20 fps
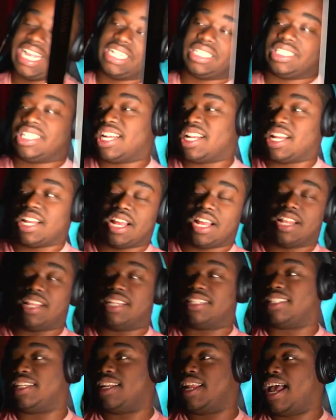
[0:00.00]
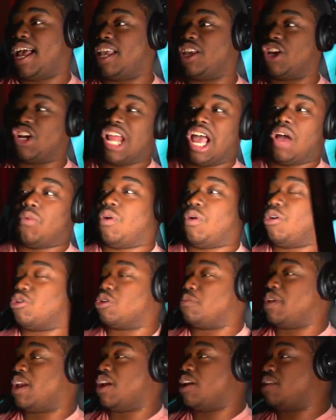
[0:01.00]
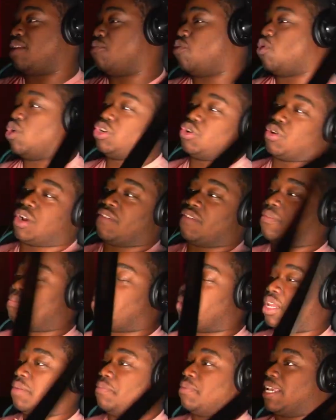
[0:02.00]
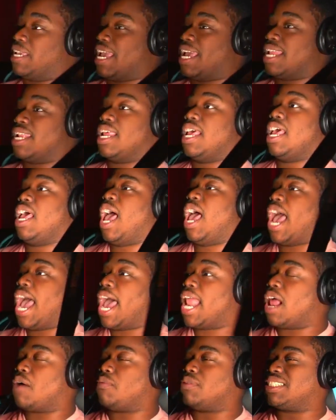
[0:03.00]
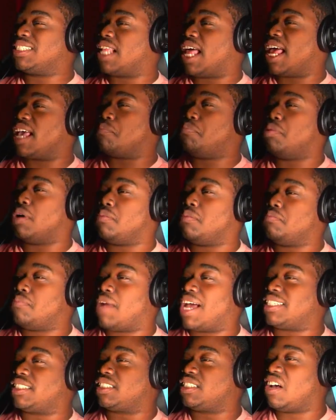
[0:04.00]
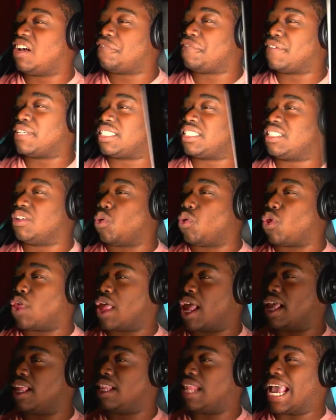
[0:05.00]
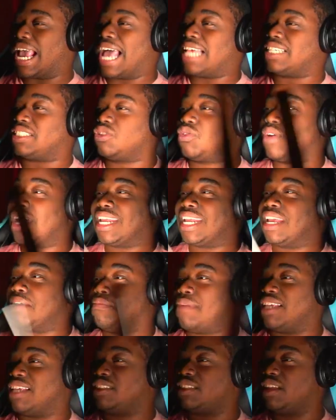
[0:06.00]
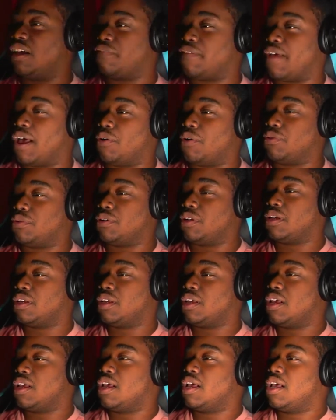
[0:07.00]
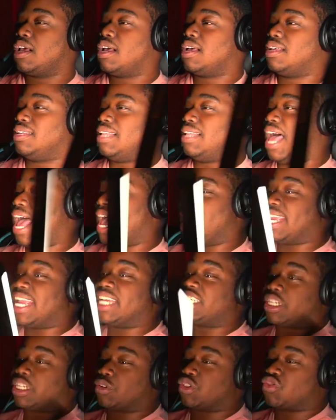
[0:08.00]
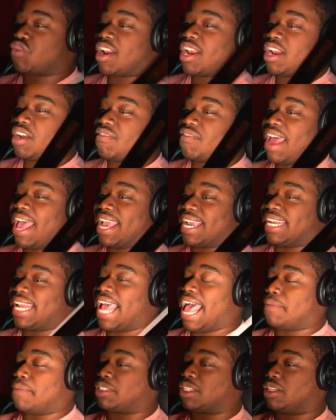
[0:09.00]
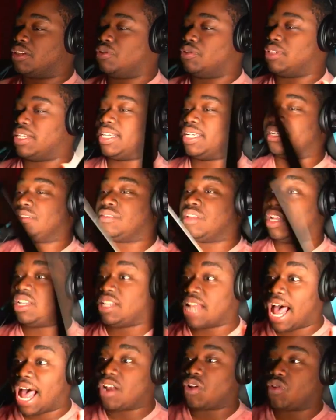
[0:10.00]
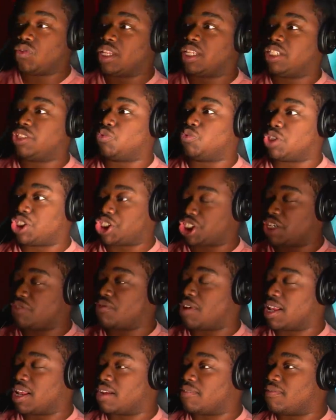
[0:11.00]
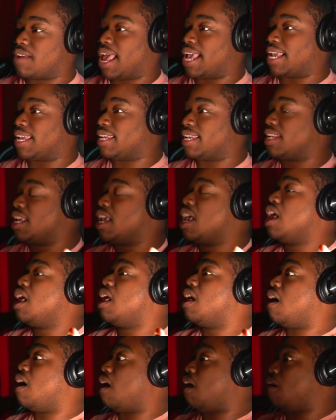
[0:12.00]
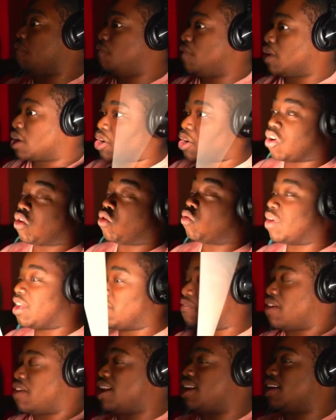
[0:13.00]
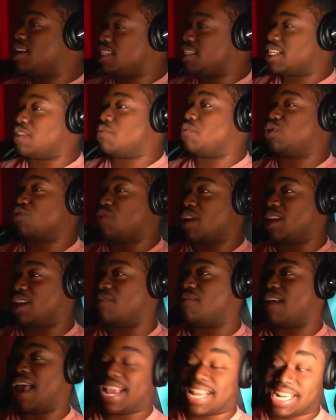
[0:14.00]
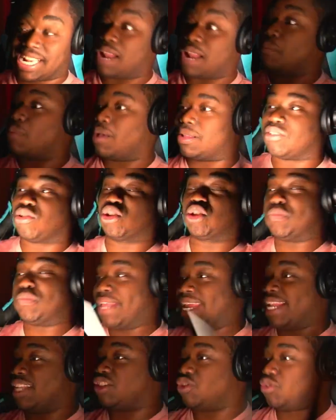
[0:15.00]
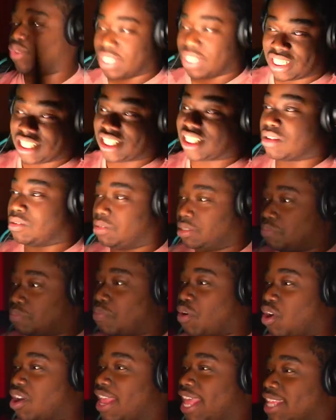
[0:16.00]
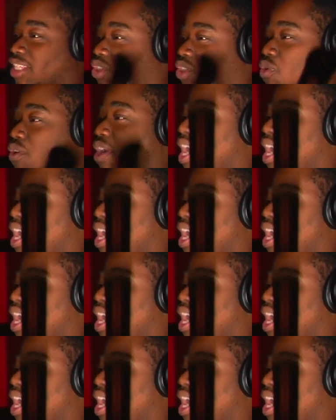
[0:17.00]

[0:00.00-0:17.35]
da-da-da, this and that. You're not welcome here anymore. Don't ever pull up again. And I was like, but my stuff is still there. Like, I still got to get my stuff out. Like, yeah, she was running a racket. Absolutely. Not only was she running a racket, the girl who had invited us in was running a racket. And I'm about to explain it to you because it's the part of that story.